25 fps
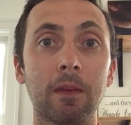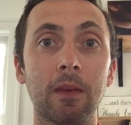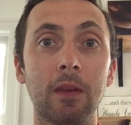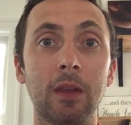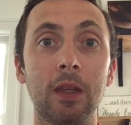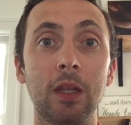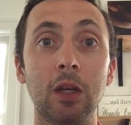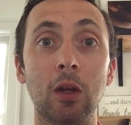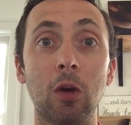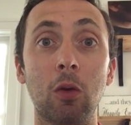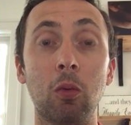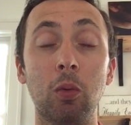
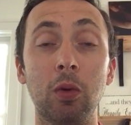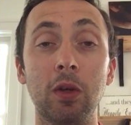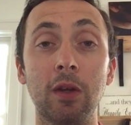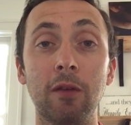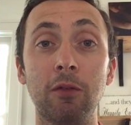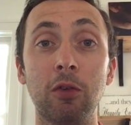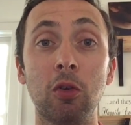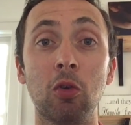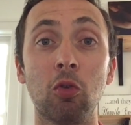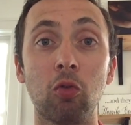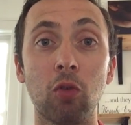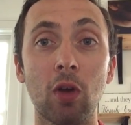You know,
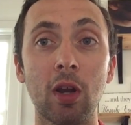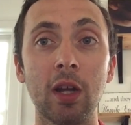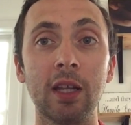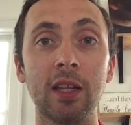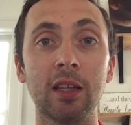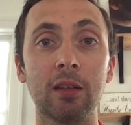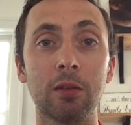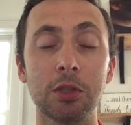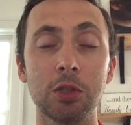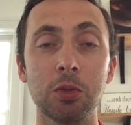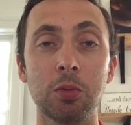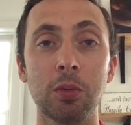if you're running,
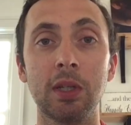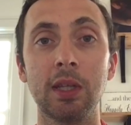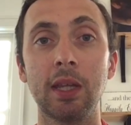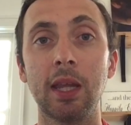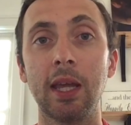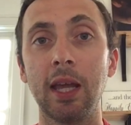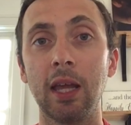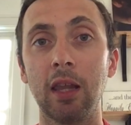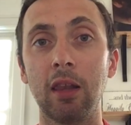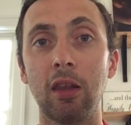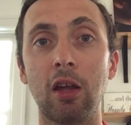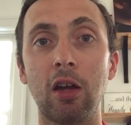especially when they
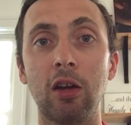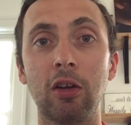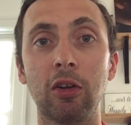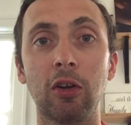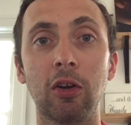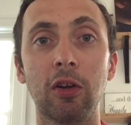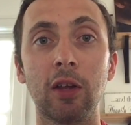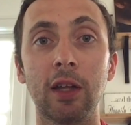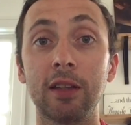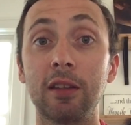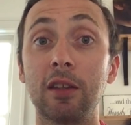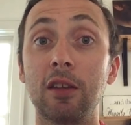get longer
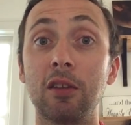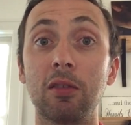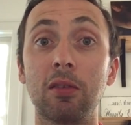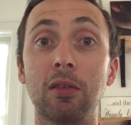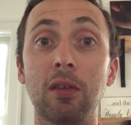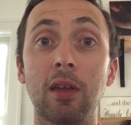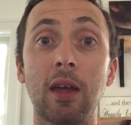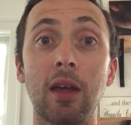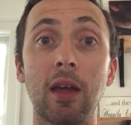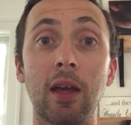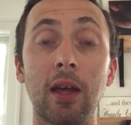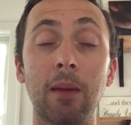like this,
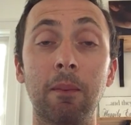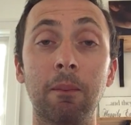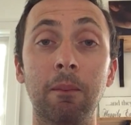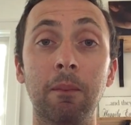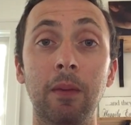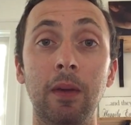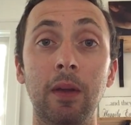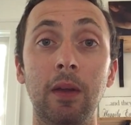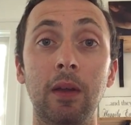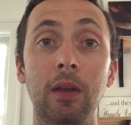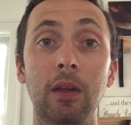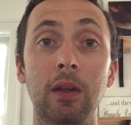
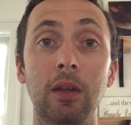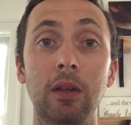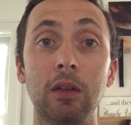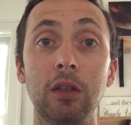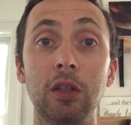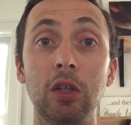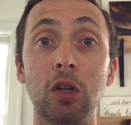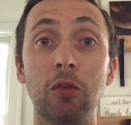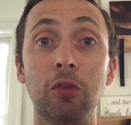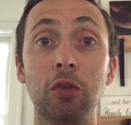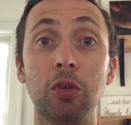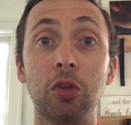you
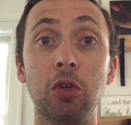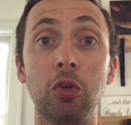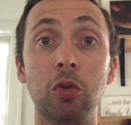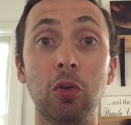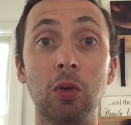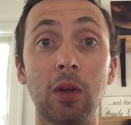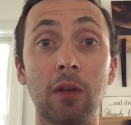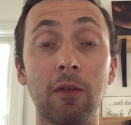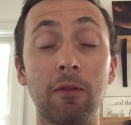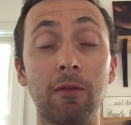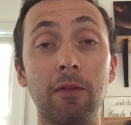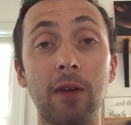know, if you're
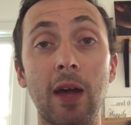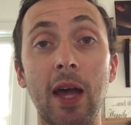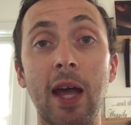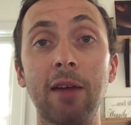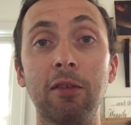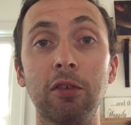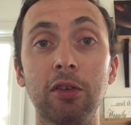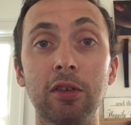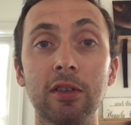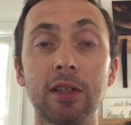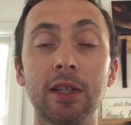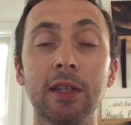doing a 5
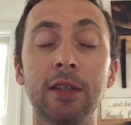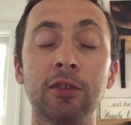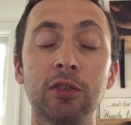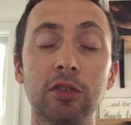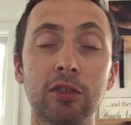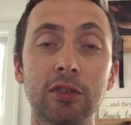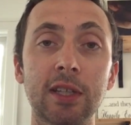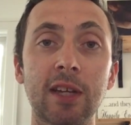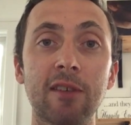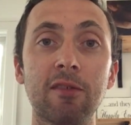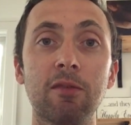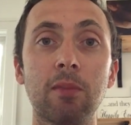or 6 or
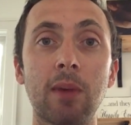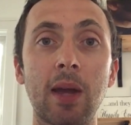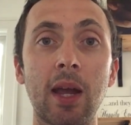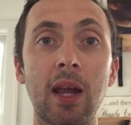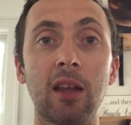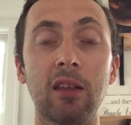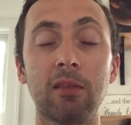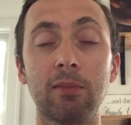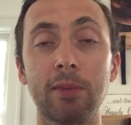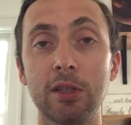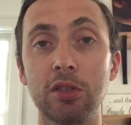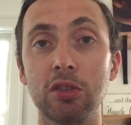7 mile,
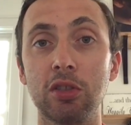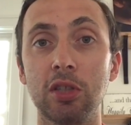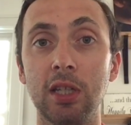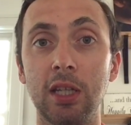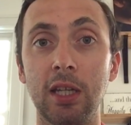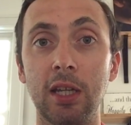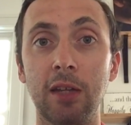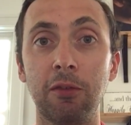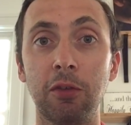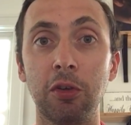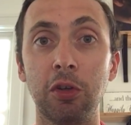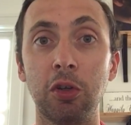especially
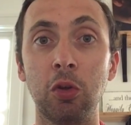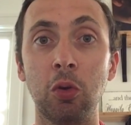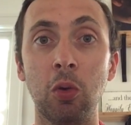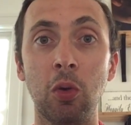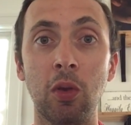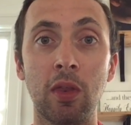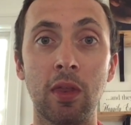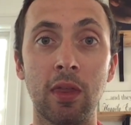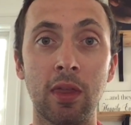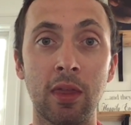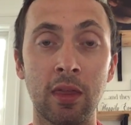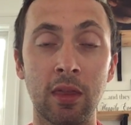if you're
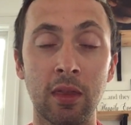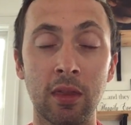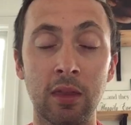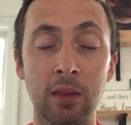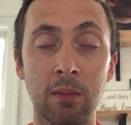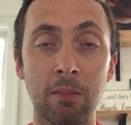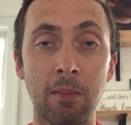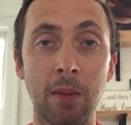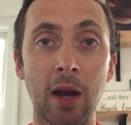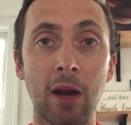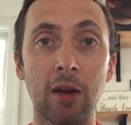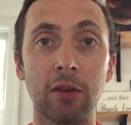doing a
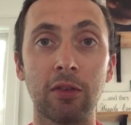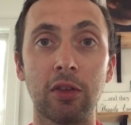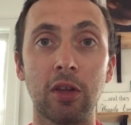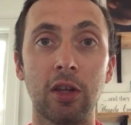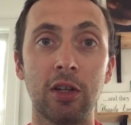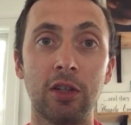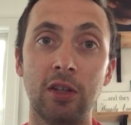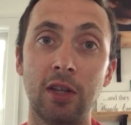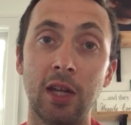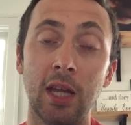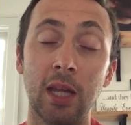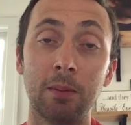marathon,
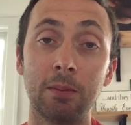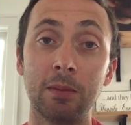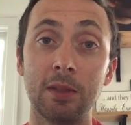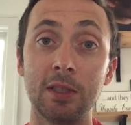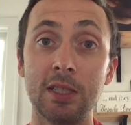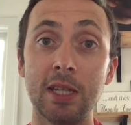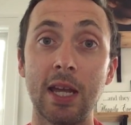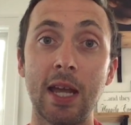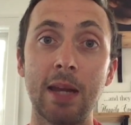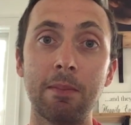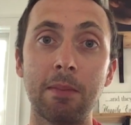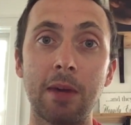you get up
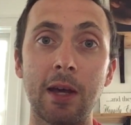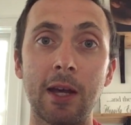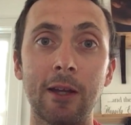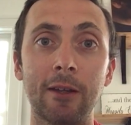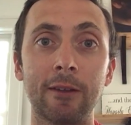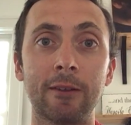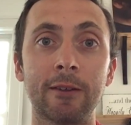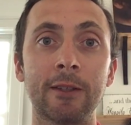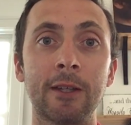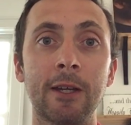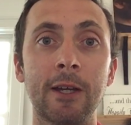to 10 miles.